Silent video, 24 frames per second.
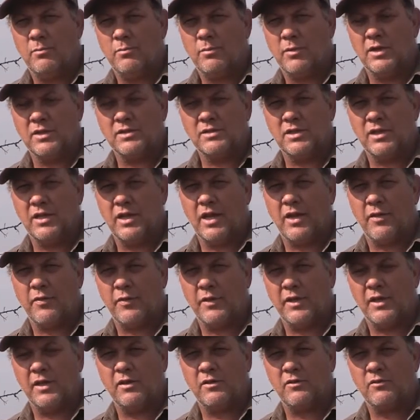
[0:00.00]
personally, I
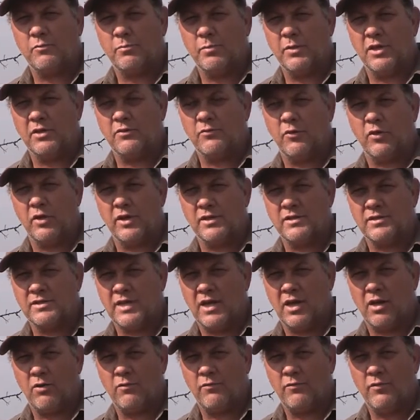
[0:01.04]
think speaks for
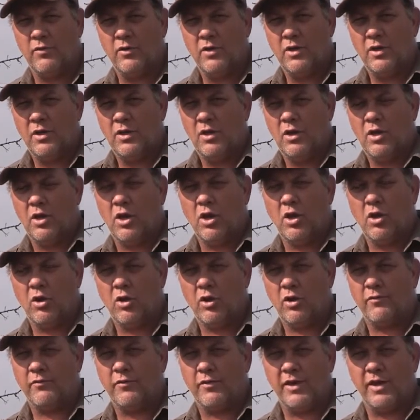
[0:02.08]
itself. A
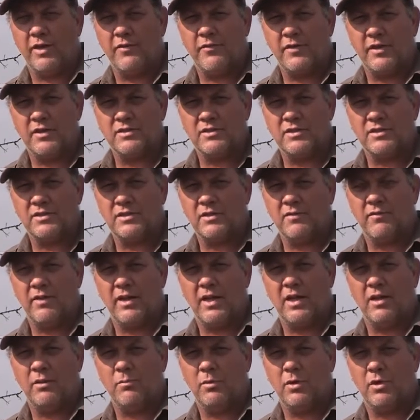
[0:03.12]
lot of references
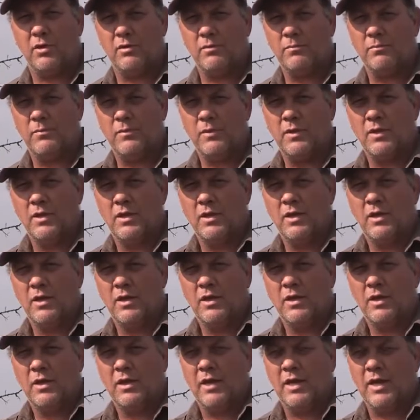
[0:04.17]
available,
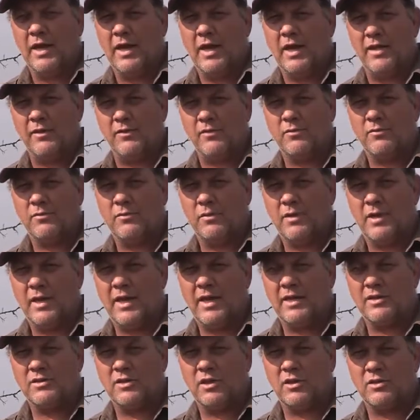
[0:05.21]
and
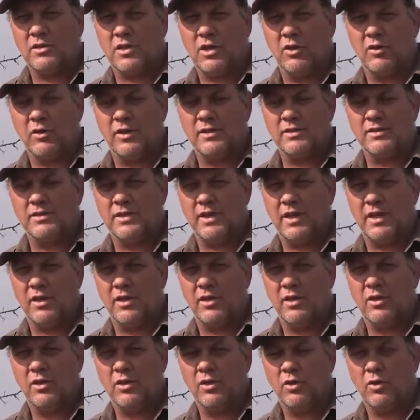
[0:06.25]
as our slogan
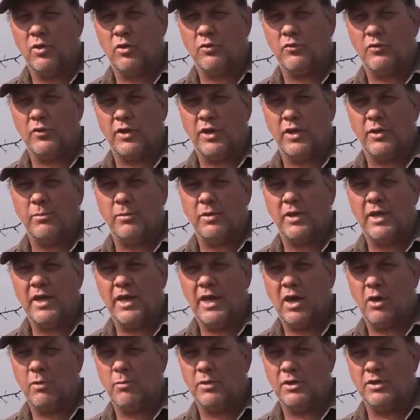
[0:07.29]
say, your dream,
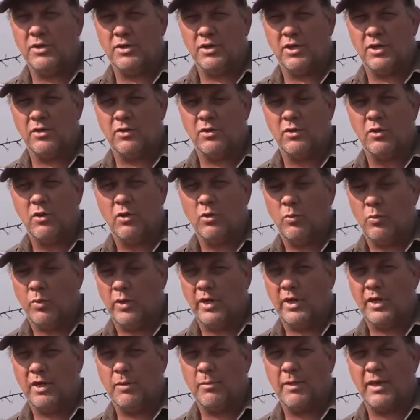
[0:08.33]
our mission.
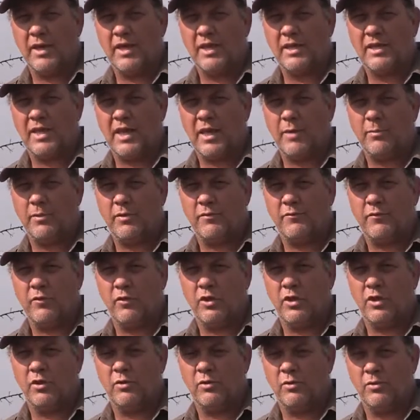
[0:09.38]
We can make it happen for
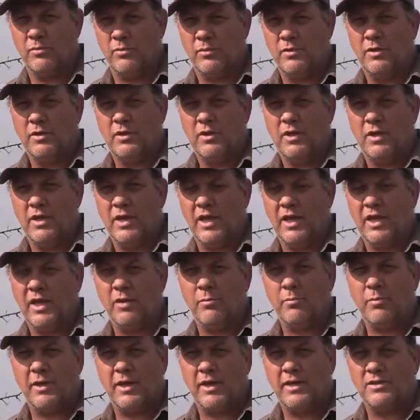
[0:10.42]
you.
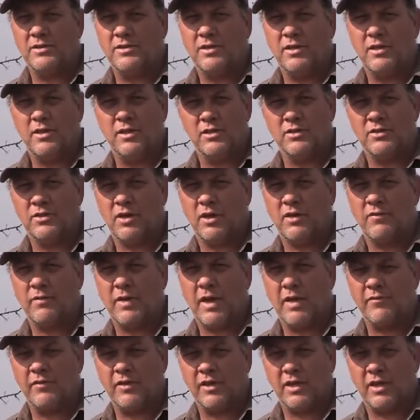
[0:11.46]
Any place in South
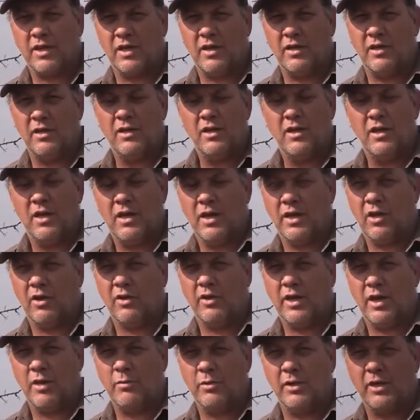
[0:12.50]
Africa and our
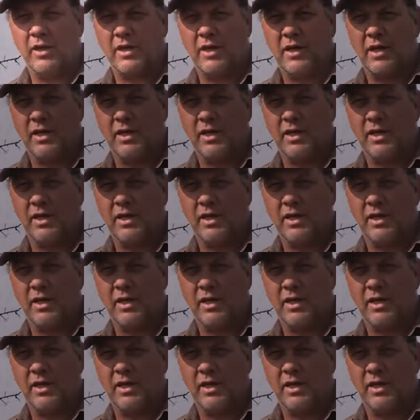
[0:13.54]
neighboring